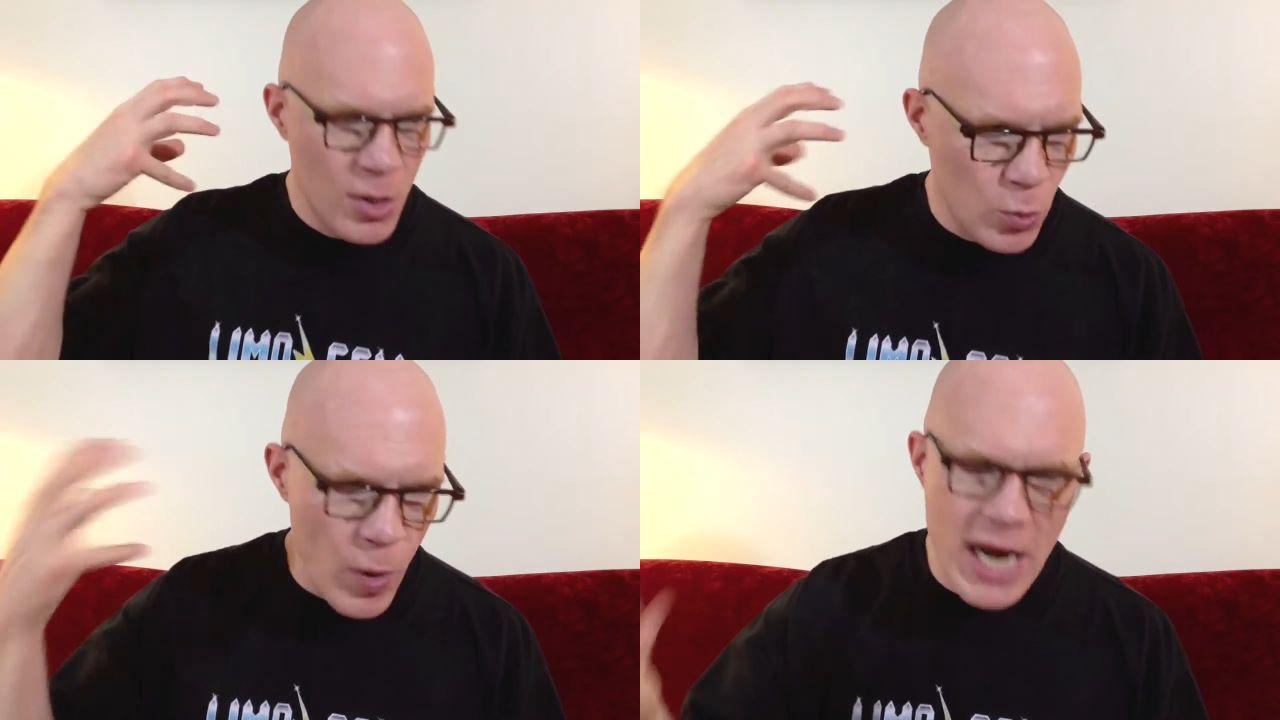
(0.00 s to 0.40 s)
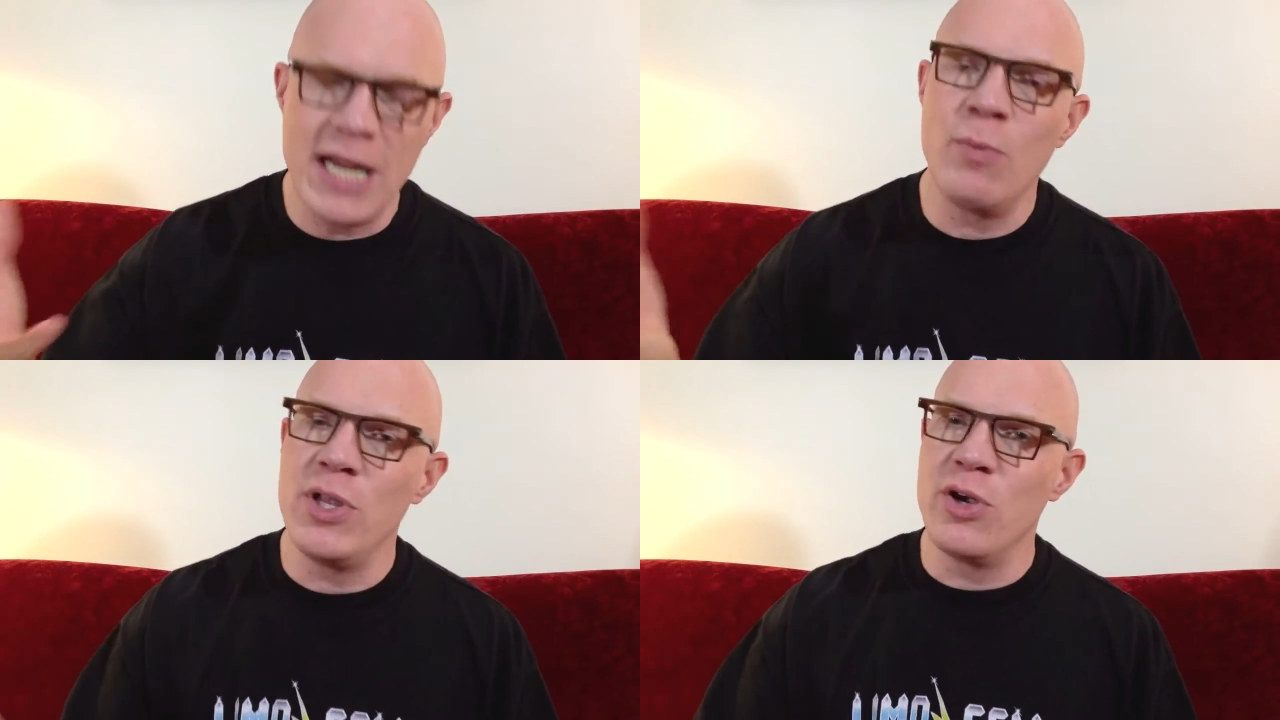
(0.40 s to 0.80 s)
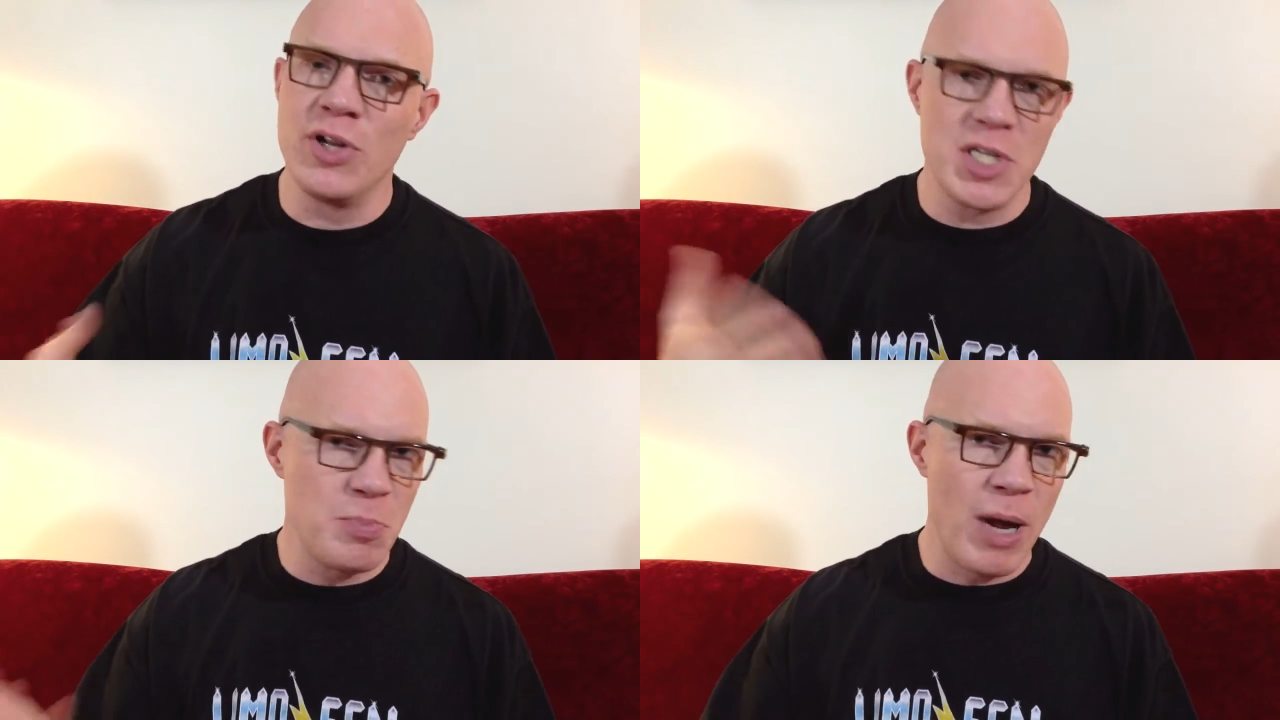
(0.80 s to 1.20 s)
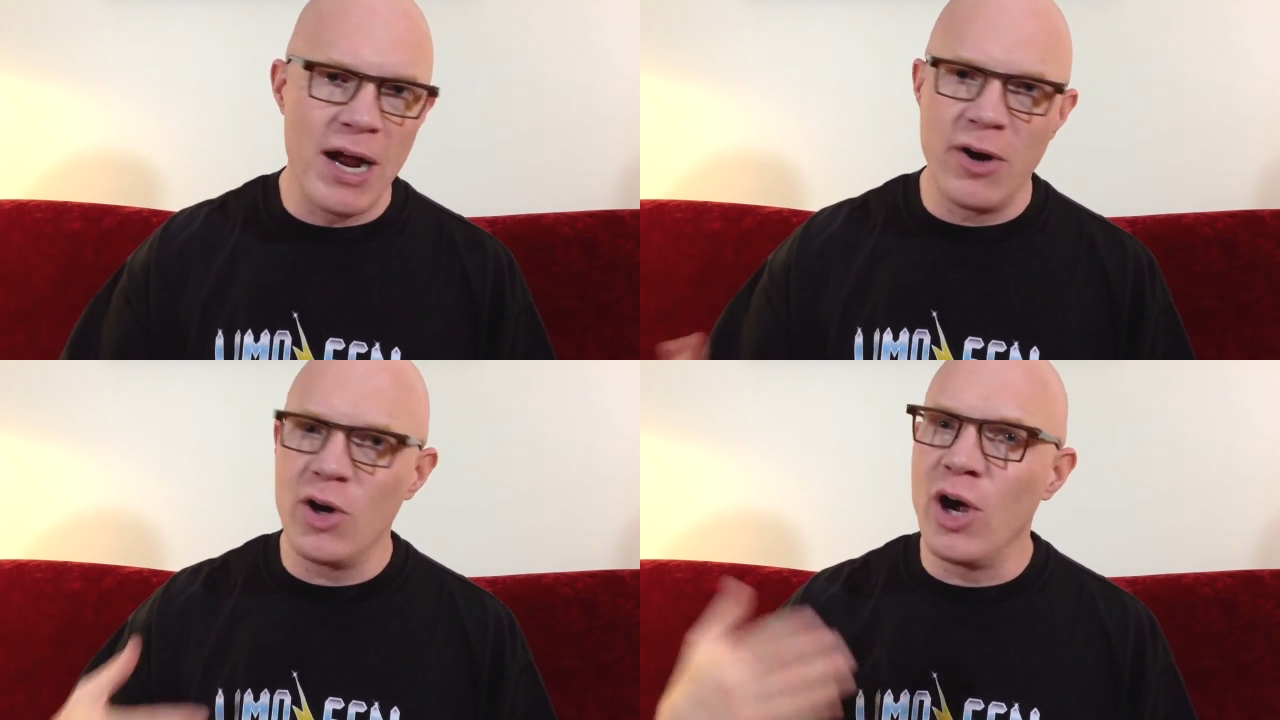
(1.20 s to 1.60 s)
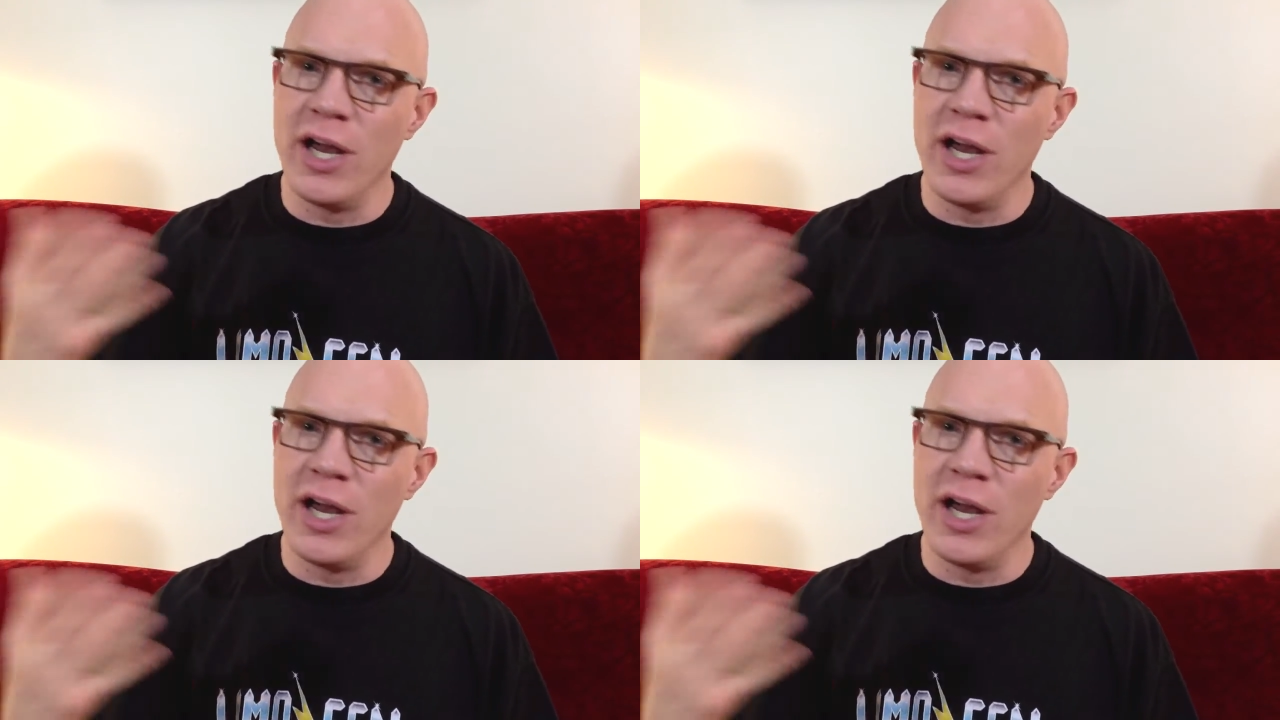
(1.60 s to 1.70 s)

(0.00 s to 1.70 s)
writing when you're inspired or